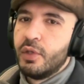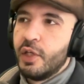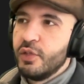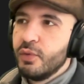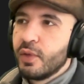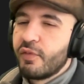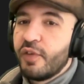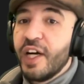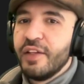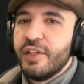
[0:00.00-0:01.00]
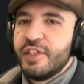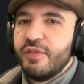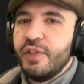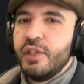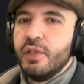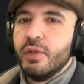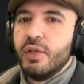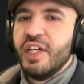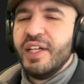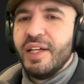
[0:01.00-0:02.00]
And you will find this video.
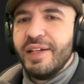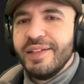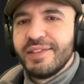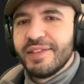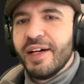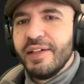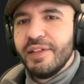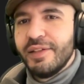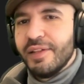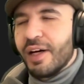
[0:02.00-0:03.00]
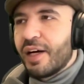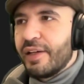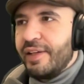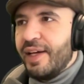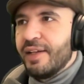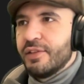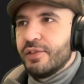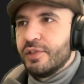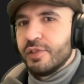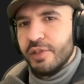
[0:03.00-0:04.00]
And inside it are the
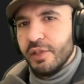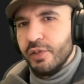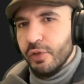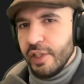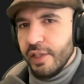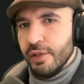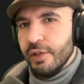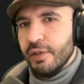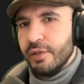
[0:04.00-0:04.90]
answers that you need.